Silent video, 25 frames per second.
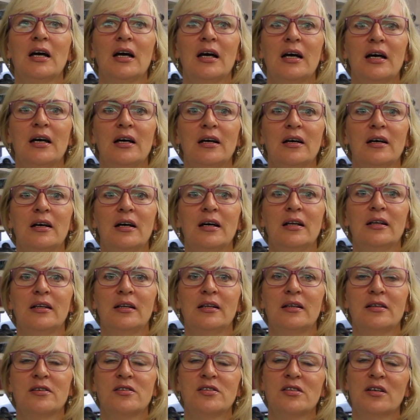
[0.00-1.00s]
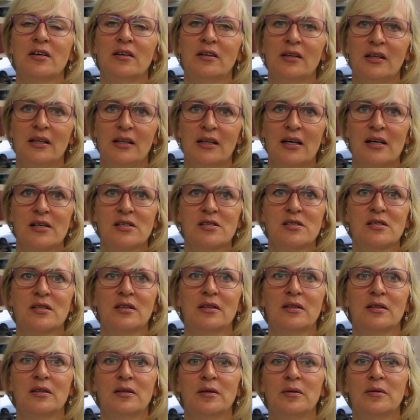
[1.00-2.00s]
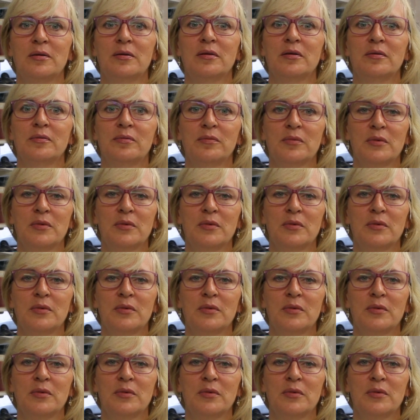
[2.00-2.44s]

and certainly that's the